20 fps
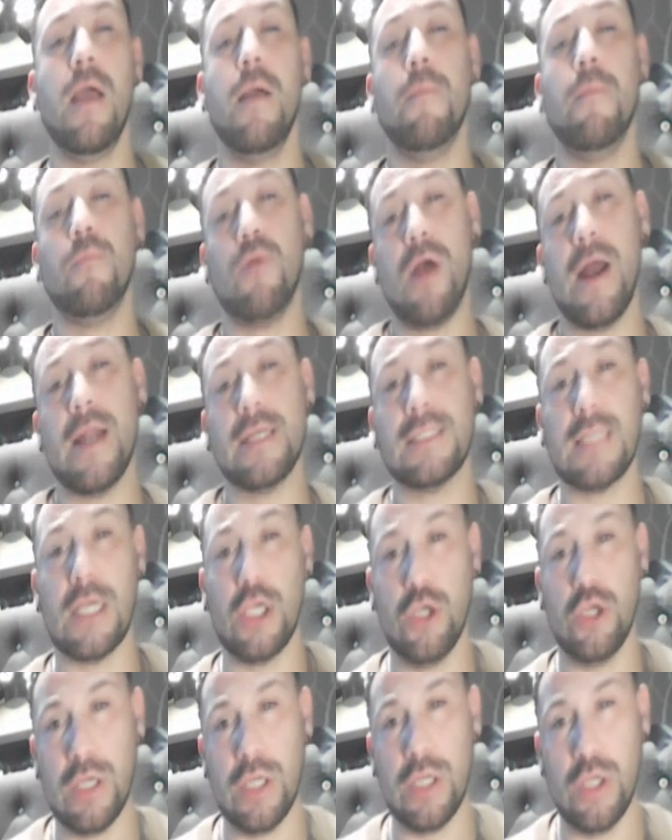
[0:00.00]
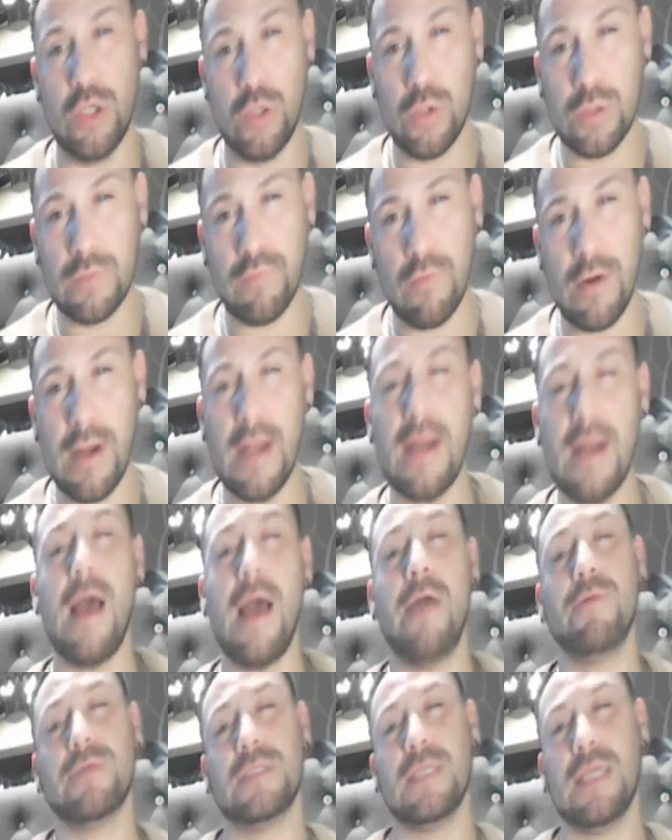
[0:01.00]
products that you can use for it.
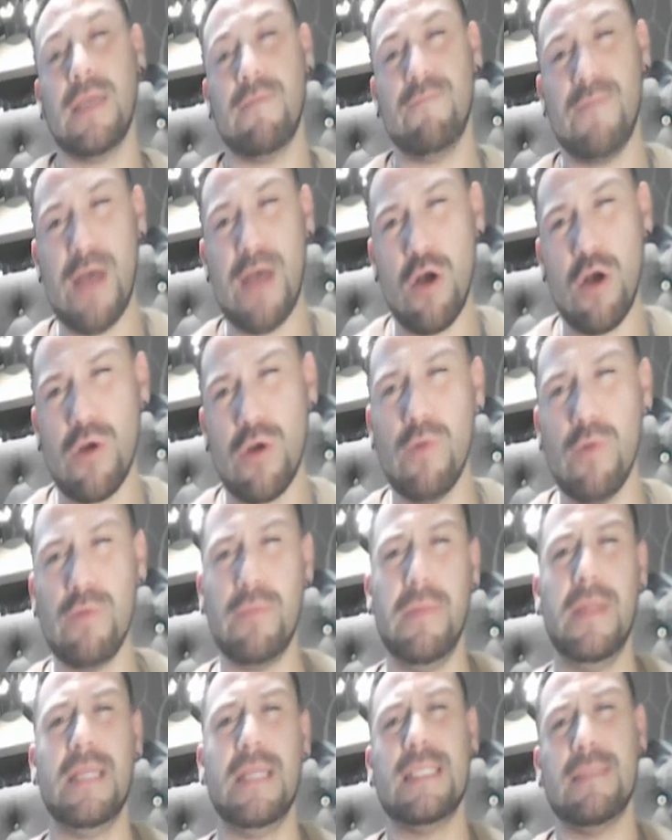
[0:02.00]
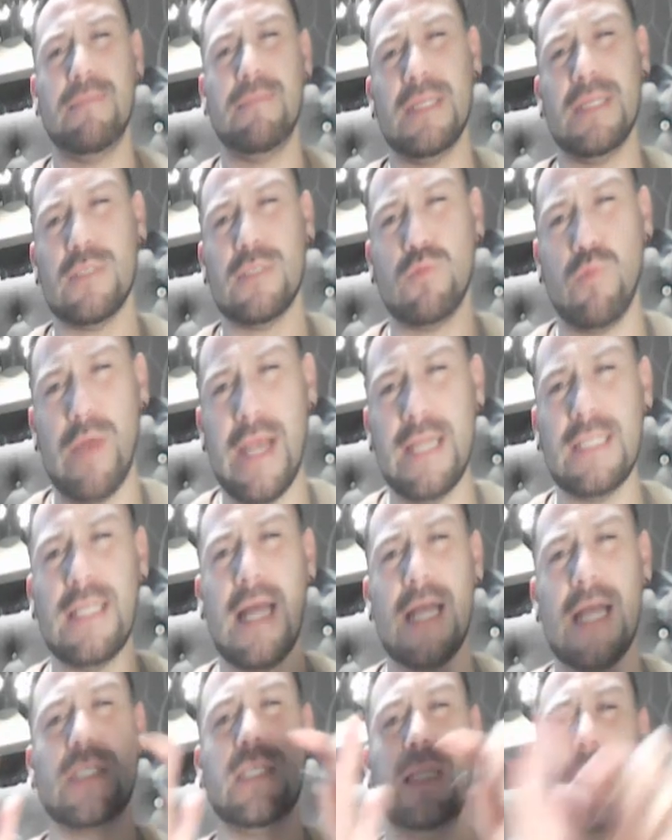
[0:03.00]
I was thinking Velcro would be the simplest way to
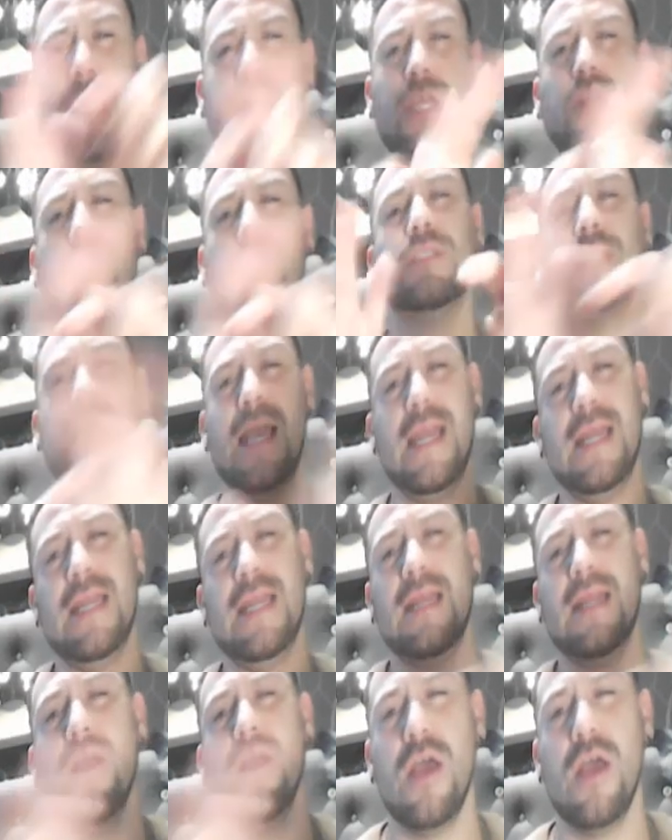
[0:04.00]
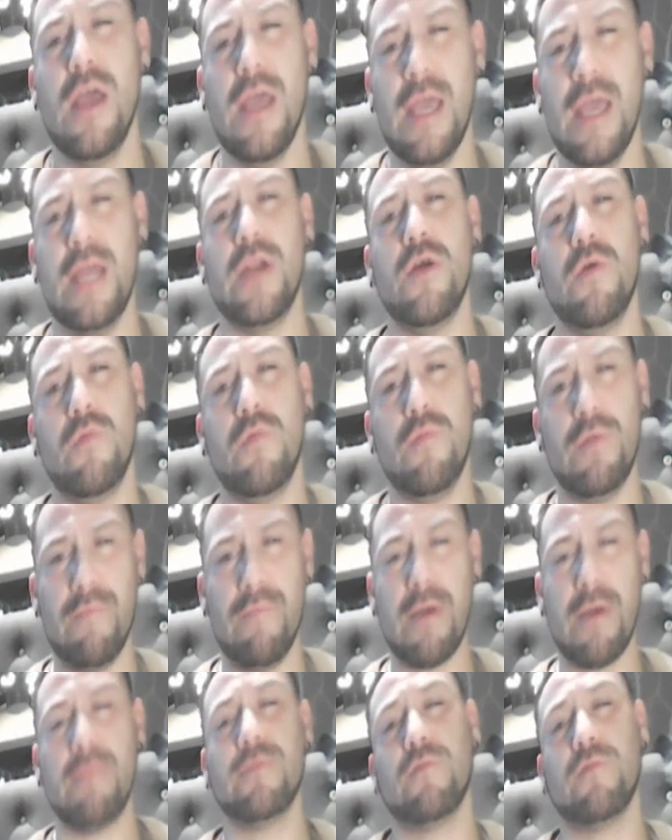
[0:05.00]
actually, like, you know, tighten it in a
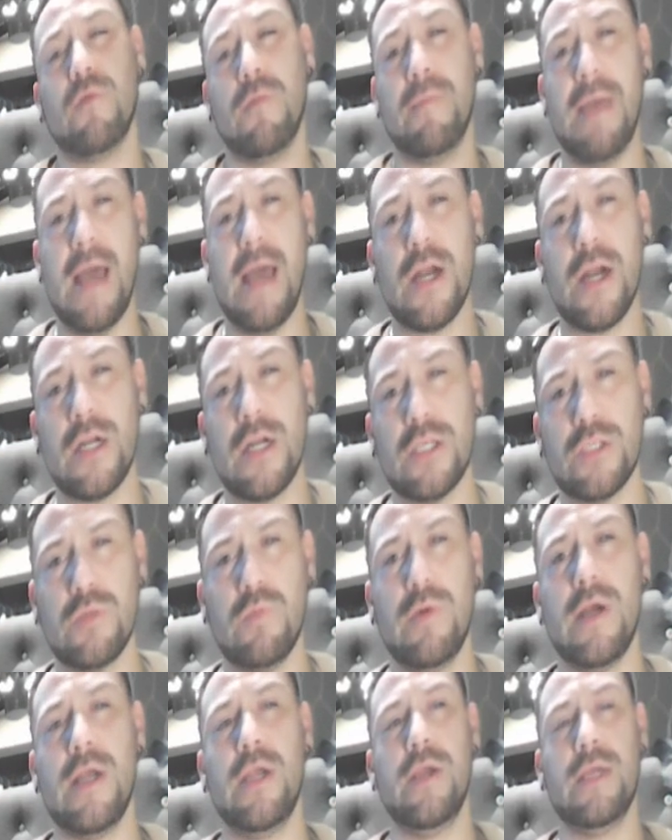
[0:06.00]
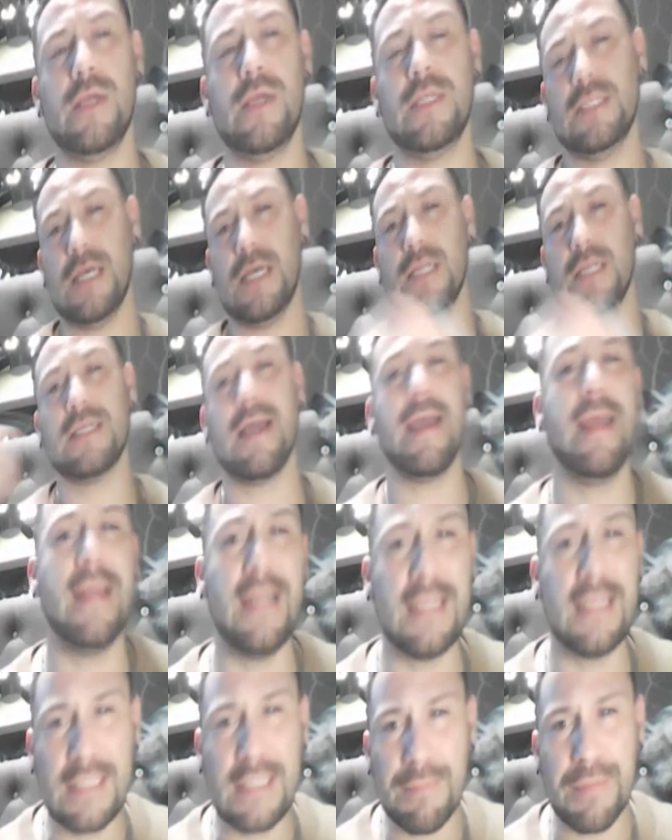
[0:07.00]
comfortable manner to where you can just untighten
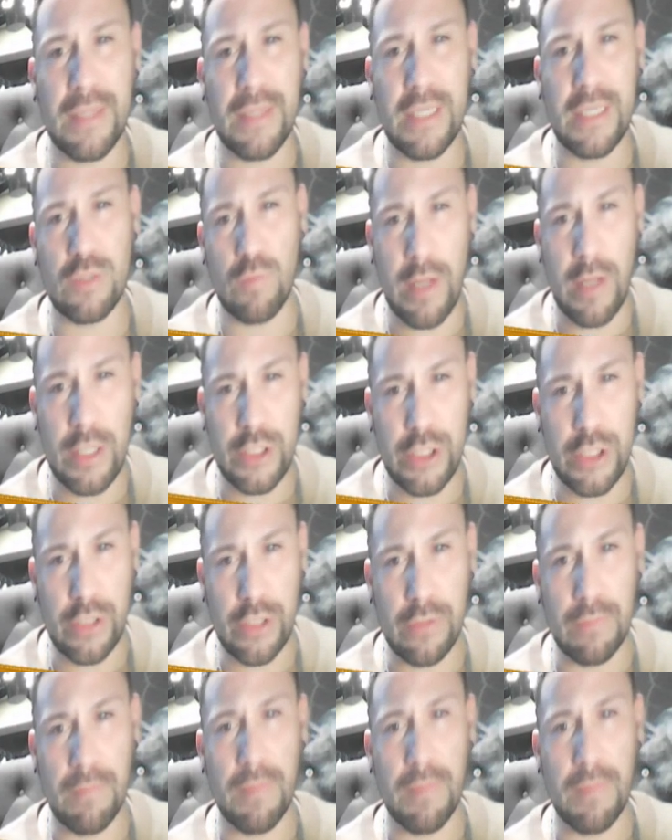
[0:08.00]
it simply as well too.